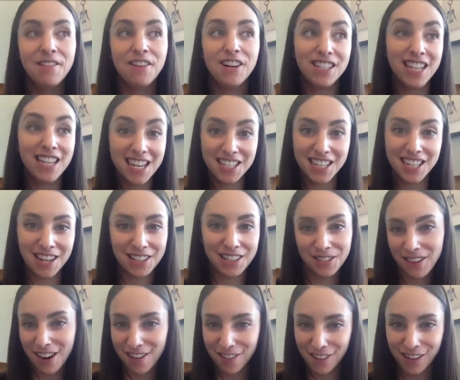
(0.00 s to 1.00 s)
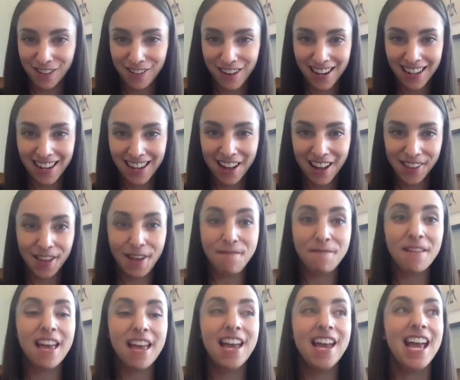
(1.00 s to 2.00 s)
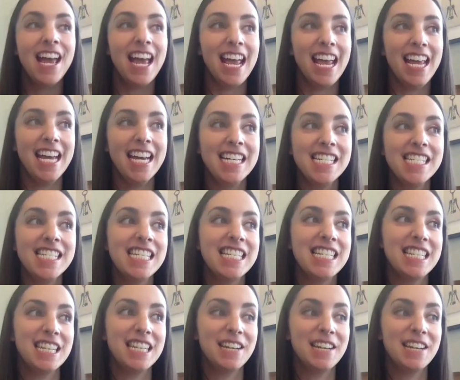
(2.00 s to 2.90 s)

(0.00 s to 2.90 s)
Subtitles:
or dash downs, whatever you want to call them. And